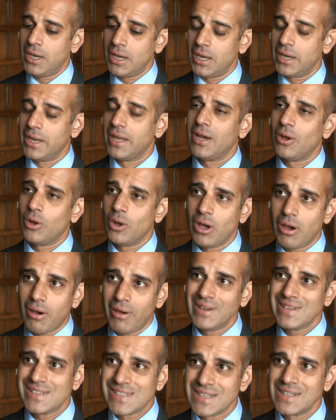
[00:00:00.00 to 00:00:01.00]
Now
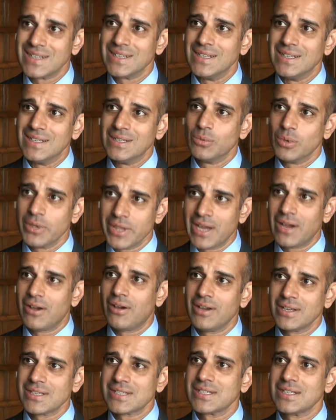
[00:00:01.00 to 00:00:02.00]
IT,
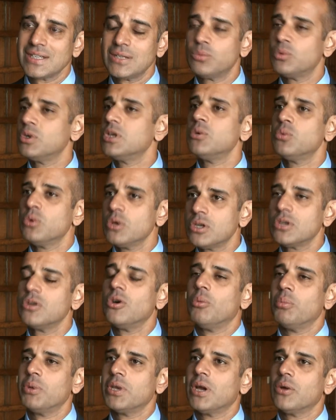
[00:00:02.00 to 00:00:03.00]
without IT, we would
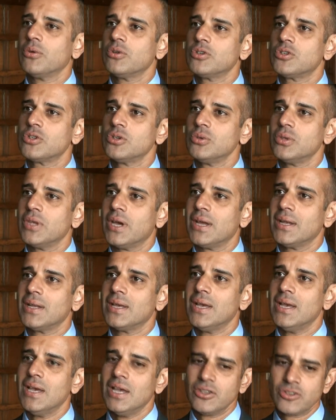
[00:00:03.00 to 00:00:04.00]
not be able to do that.
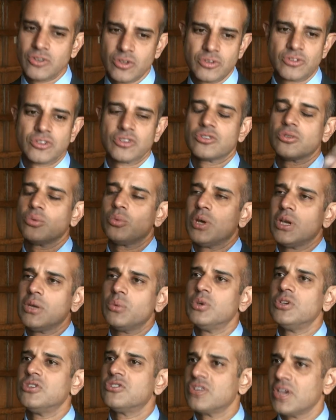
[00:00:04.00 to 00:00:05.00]
It's not just the way
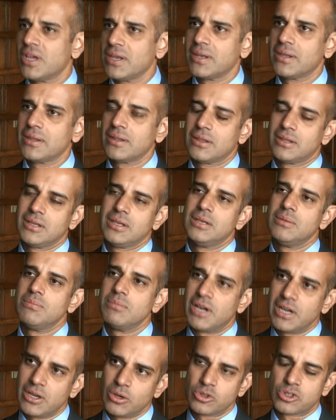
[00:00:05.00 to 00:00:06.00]
we send the
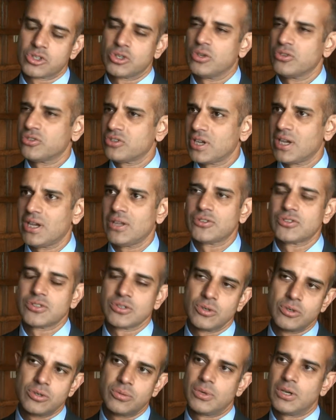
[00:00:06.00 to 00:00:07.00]
mail shots out
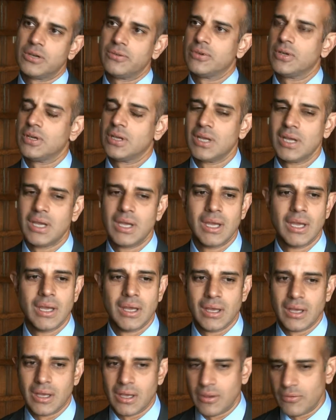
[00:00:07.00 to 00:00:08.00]
to them over
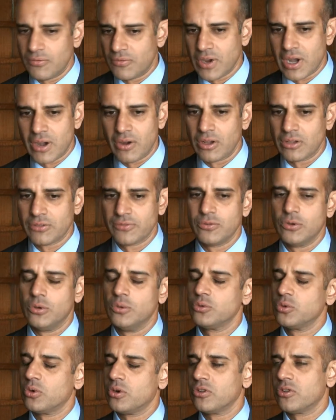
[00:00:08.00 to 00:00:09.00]
various
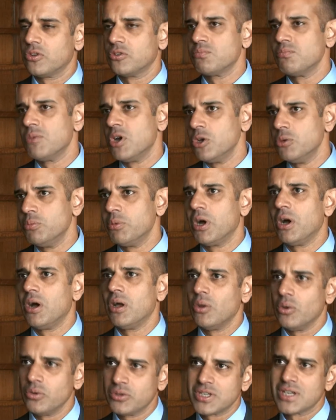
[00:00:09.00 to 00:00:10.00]
forms, whether it's
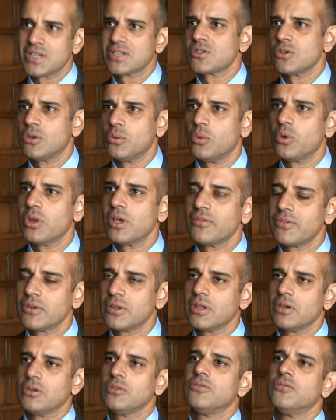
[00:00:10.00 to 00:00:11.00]
mobile or desktop, whatever
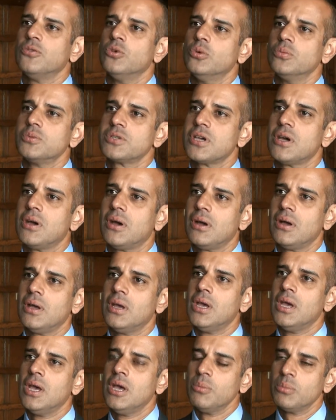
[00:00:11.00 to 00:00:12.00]
those forms are.
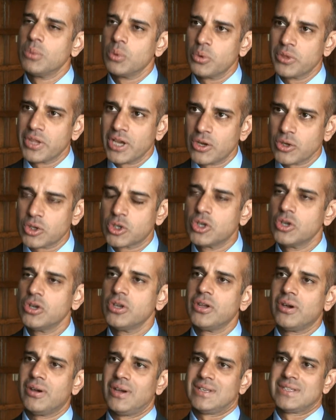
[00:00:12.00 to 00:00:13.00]
But without good
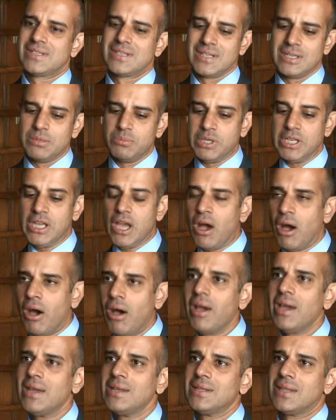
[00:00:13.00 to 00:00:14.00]
IT
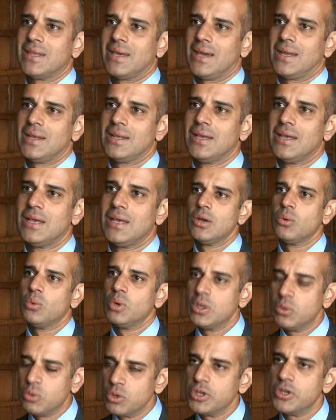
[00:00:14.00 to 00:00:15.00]
behind that,
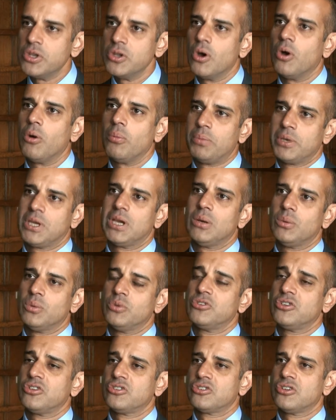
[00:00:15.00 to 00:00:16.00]
we would not be able
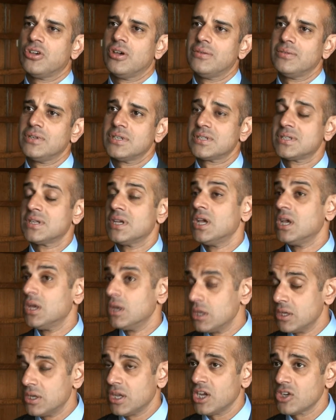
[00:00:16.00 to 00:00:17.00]
to service
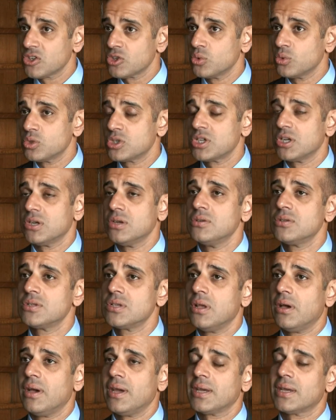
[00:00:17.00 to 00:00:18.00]
national shows
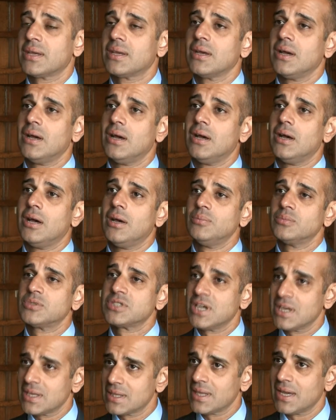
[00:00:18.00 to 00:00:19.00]
like
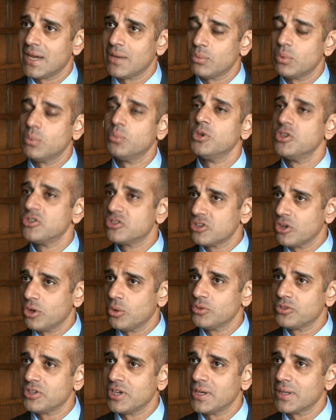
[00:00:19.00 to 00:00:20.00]
Take That, when we
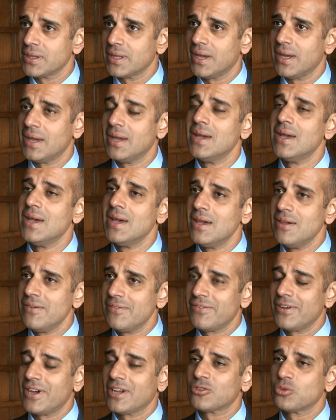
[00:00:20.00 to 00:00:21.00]
sold Take That. In
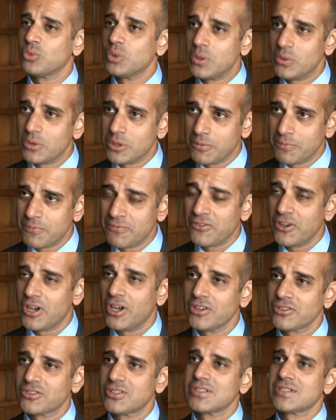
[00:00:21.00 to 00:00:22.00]
fact, we were the
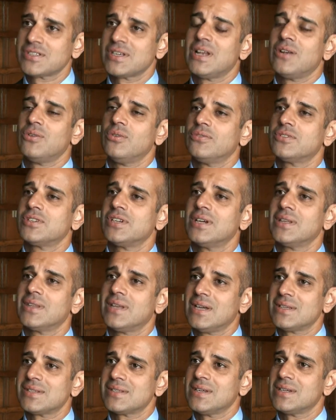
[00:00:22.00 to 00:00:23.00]
fastest seller of Take
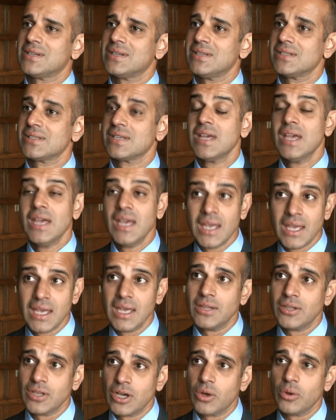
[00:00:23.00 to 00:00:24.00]
That tickets
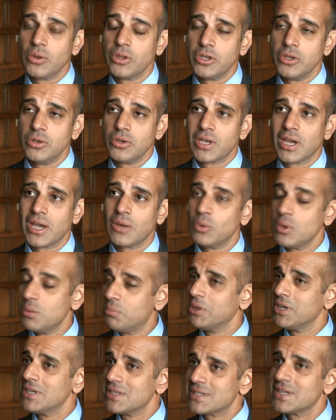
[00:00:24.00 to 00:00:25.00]
in the whole of the UK. We
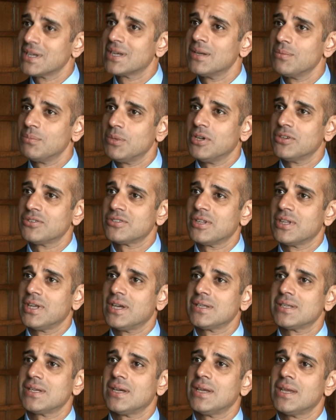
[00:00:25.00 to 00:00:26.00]
beat Ticketmaster
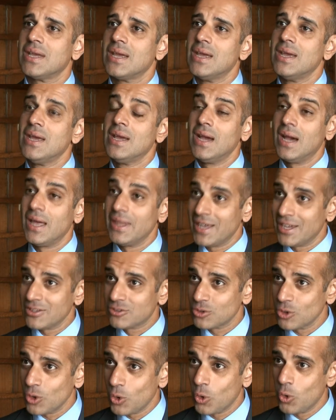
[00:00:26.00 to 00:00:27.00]
that day. And
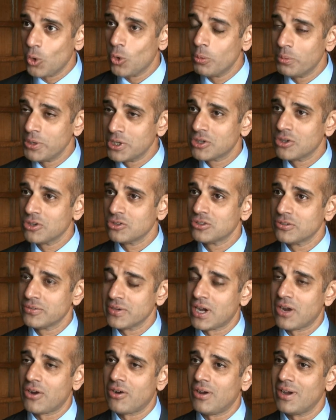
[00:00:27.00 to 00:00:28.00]
that's all because of
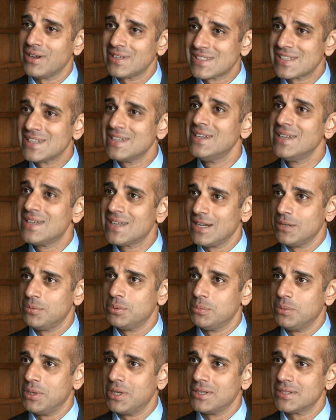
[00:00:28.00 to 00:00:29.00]
our IT
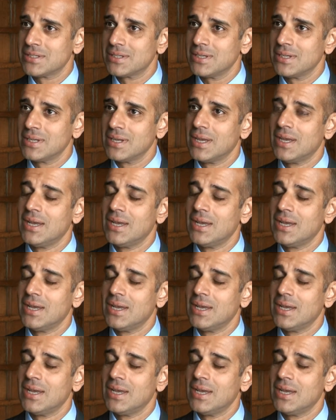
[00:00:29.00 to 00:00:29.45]
capability.